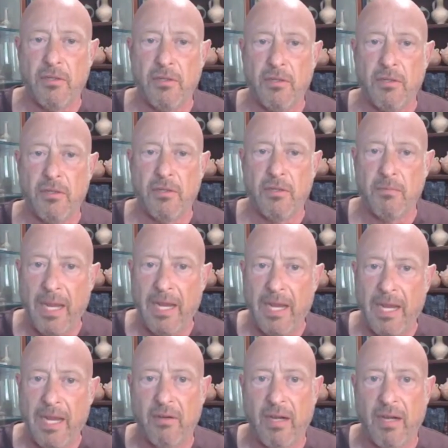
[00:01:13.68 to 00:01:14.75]
your your
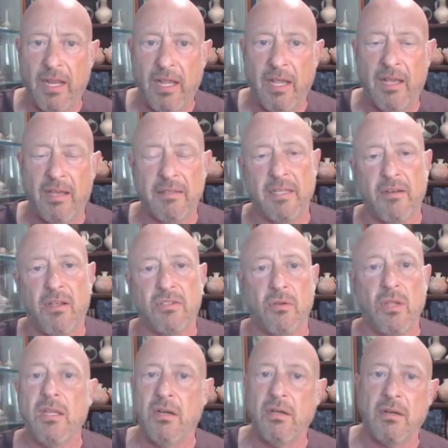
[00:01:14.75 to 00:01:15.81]
background and also
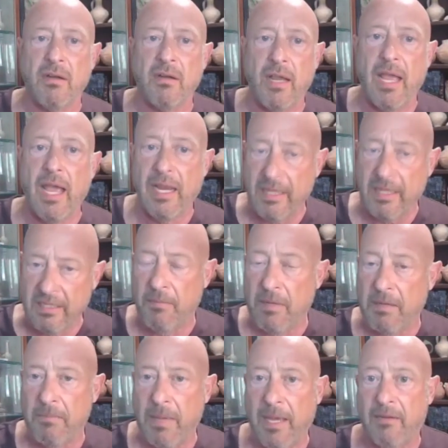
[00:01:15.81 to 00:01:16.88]
your your
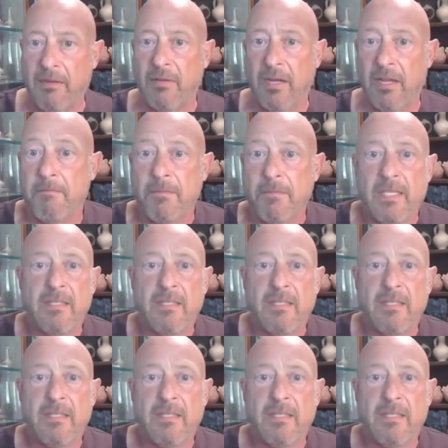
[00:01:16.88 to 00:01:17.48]
academic background.